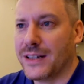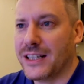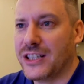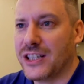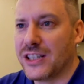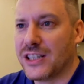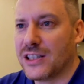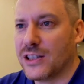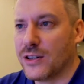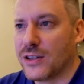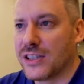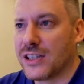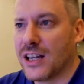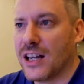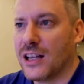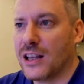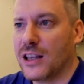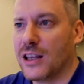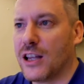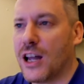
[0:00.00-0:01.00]
It just looks
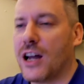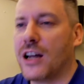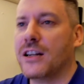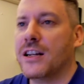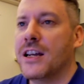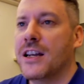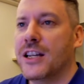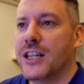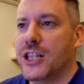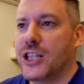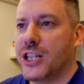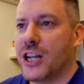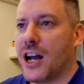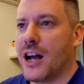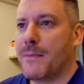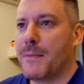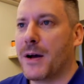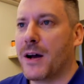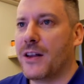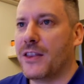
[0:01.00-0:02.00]
a lot
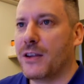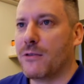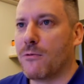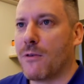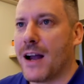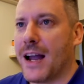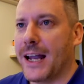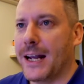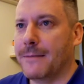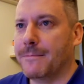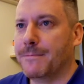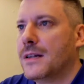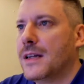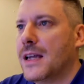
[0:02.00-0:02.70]
sharper on the right.